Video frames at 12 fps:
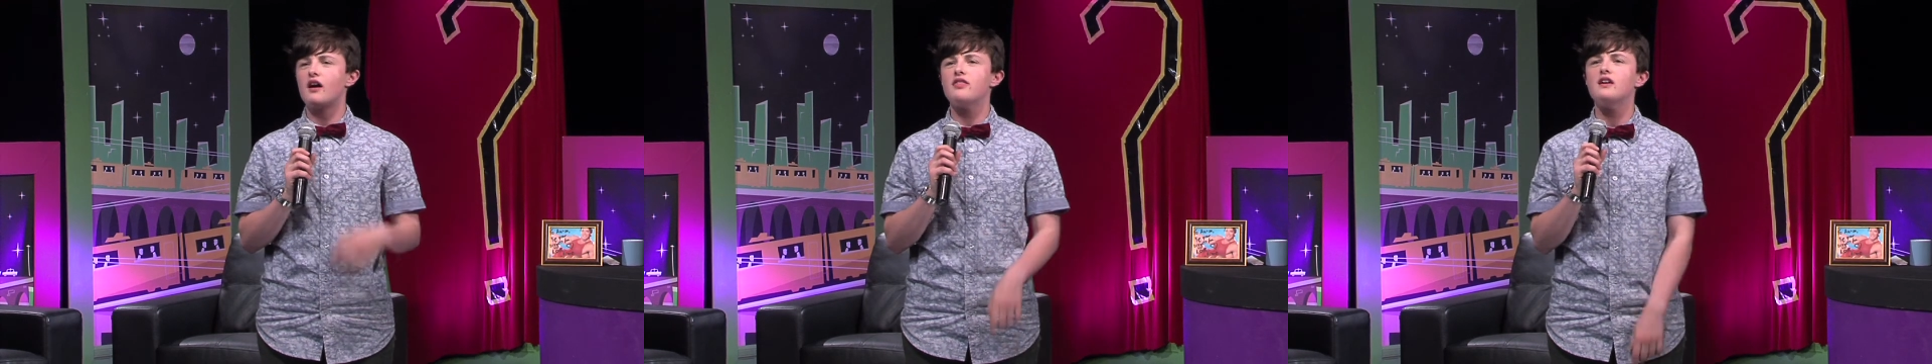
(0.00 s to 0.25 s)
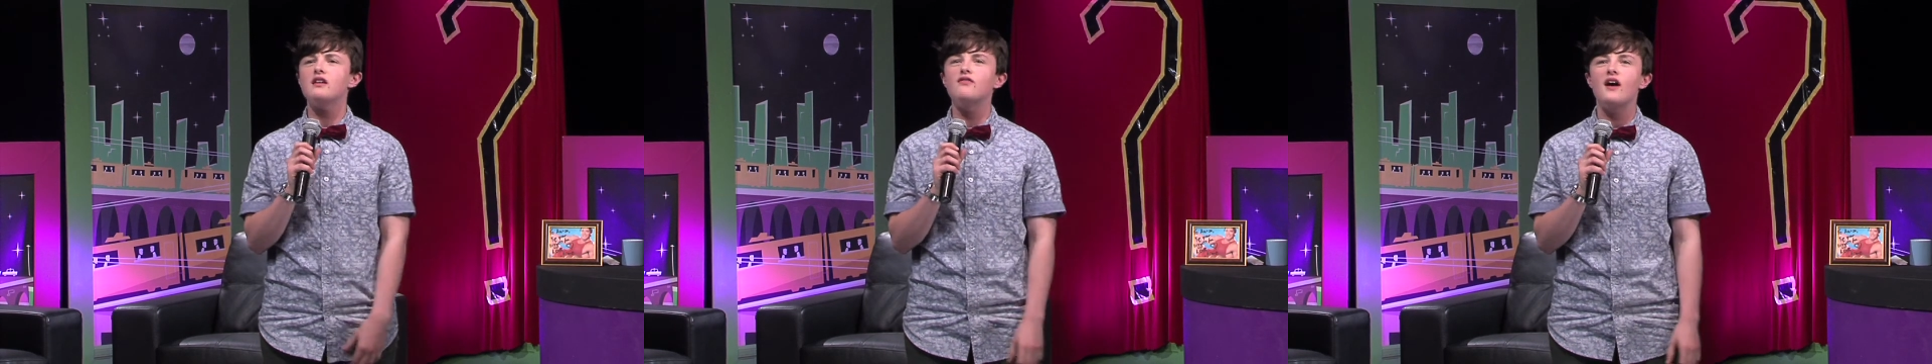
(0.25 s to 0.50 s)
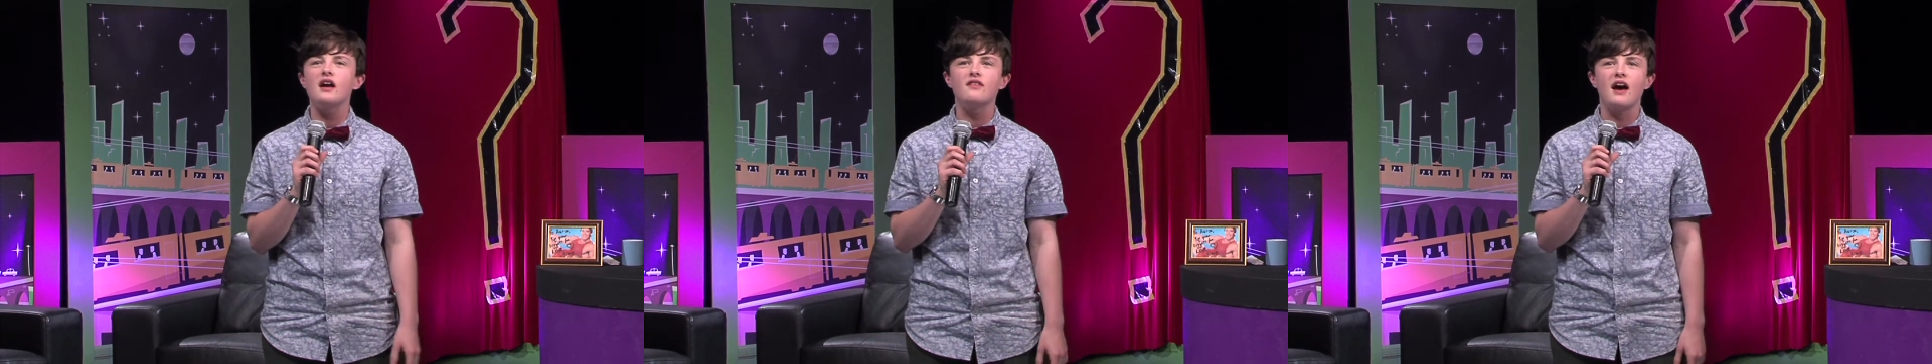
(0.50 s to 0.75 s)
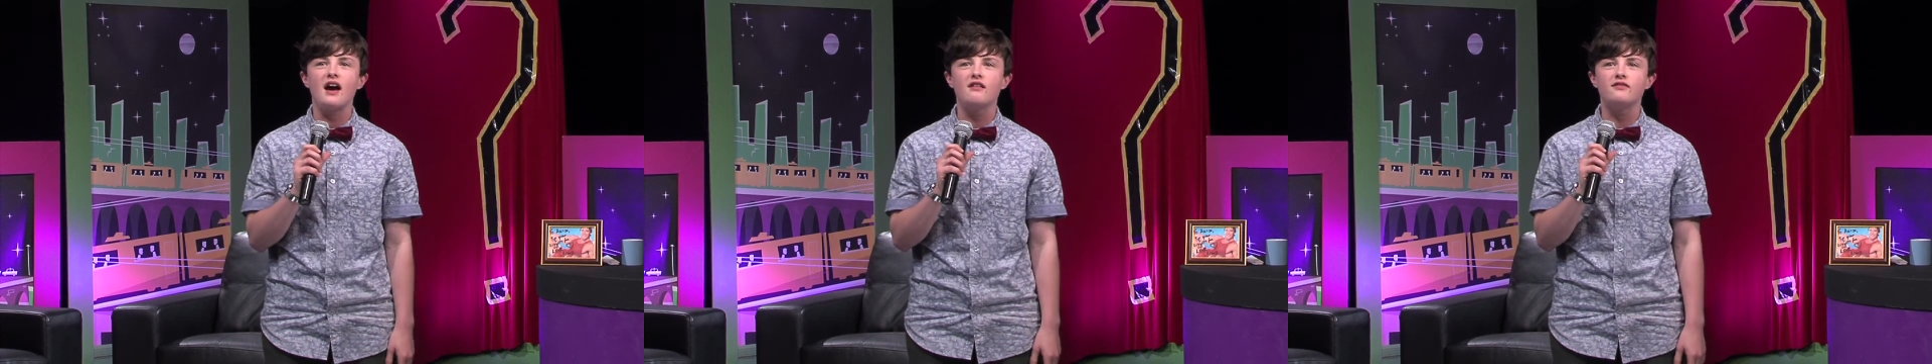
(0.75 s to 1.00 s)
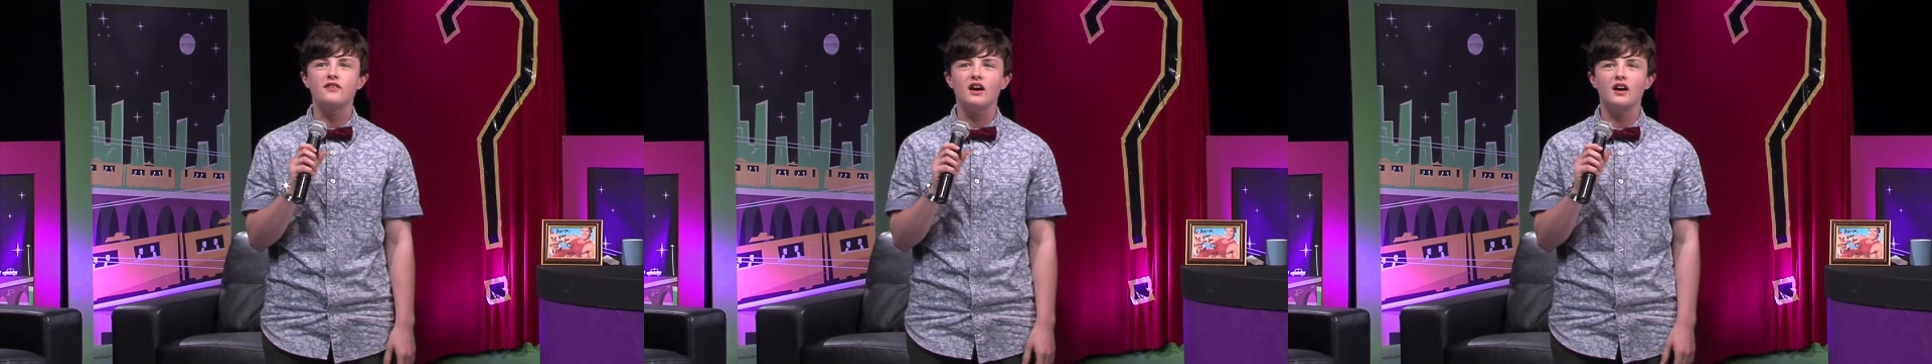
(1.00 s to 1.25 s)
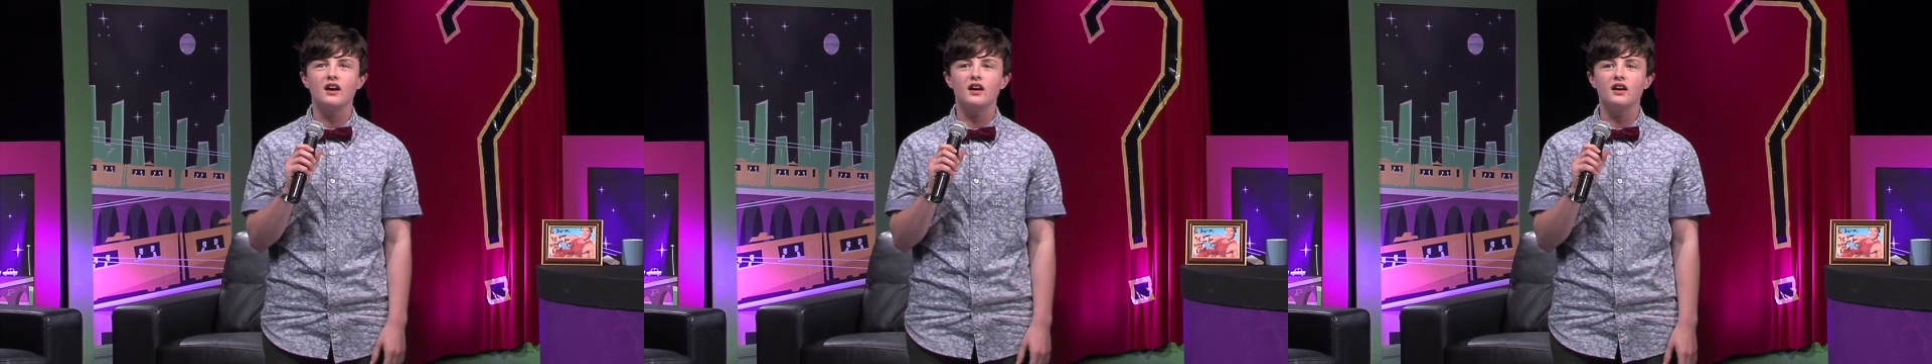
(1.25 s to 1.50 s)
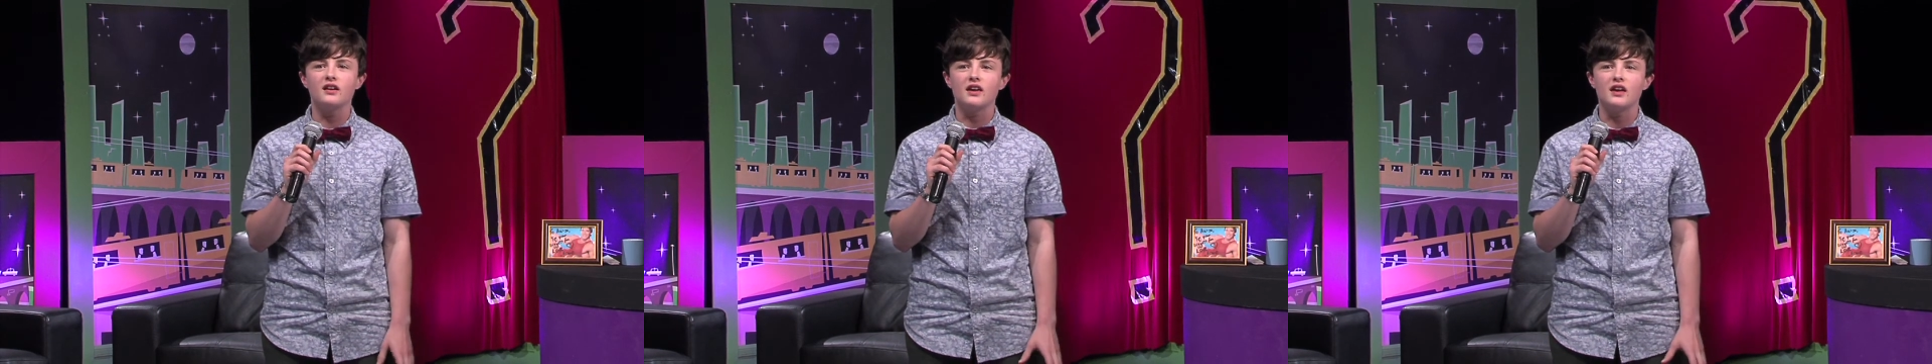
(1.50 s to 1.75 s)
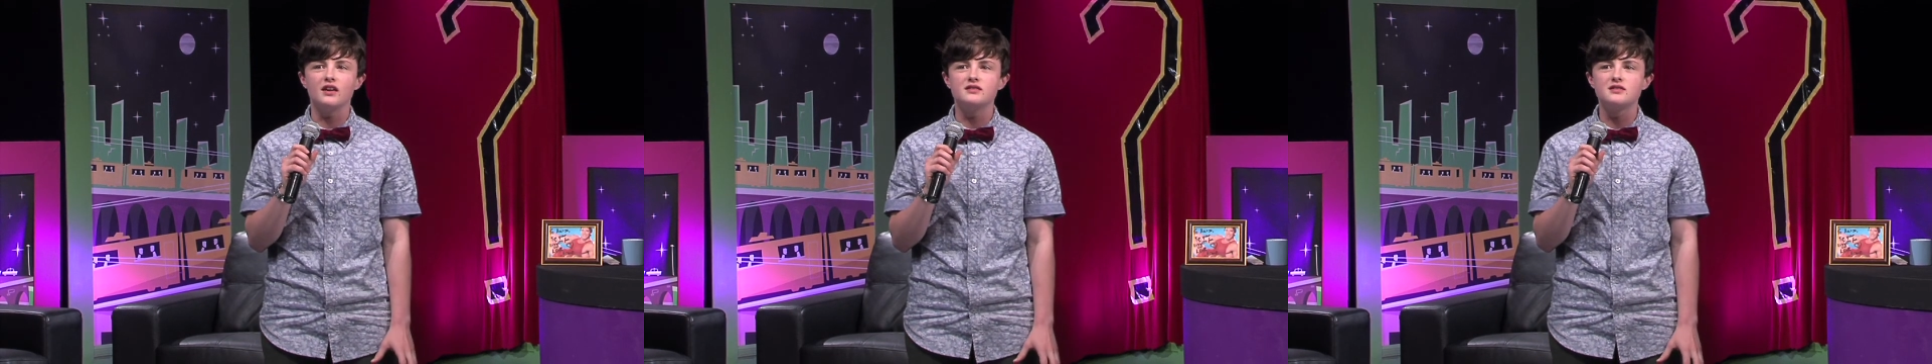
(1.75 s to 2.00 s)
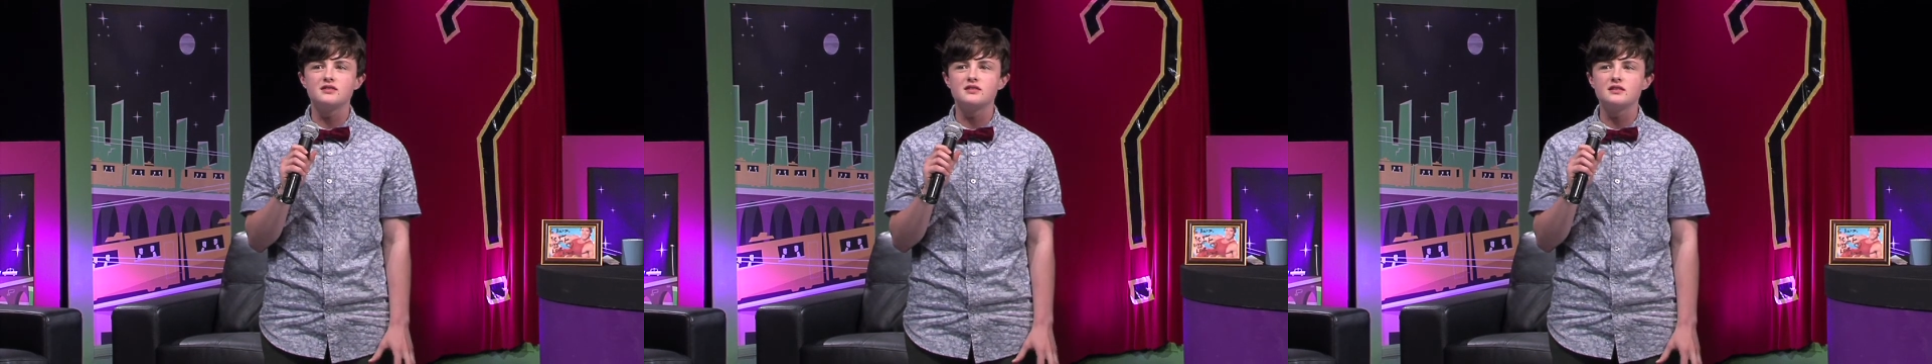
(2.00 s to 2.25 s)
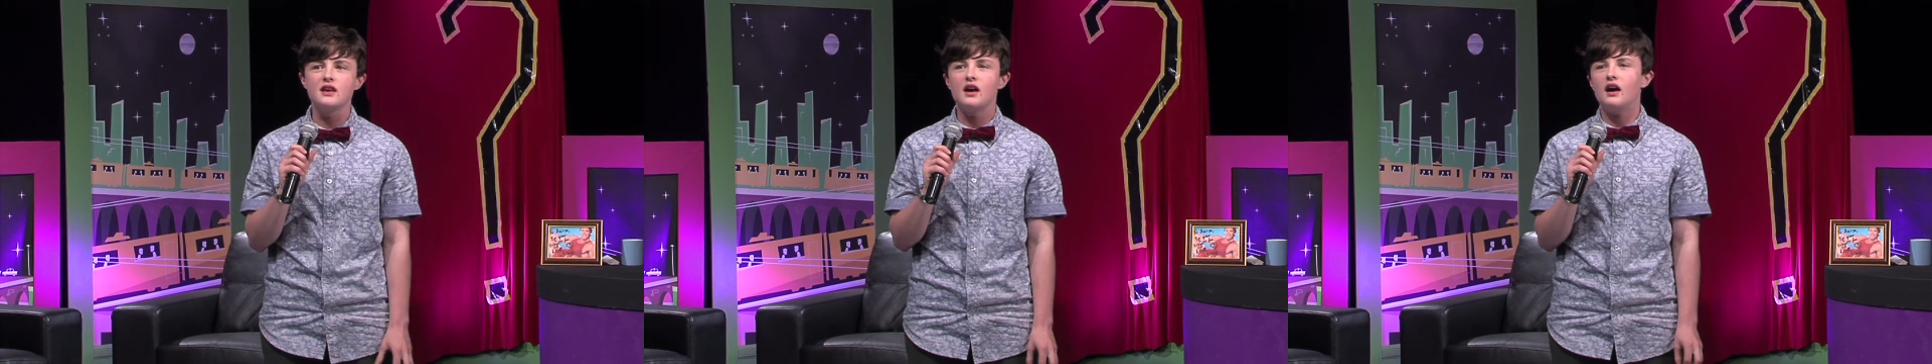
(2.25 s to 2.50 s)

I think if I ever have uh, kids,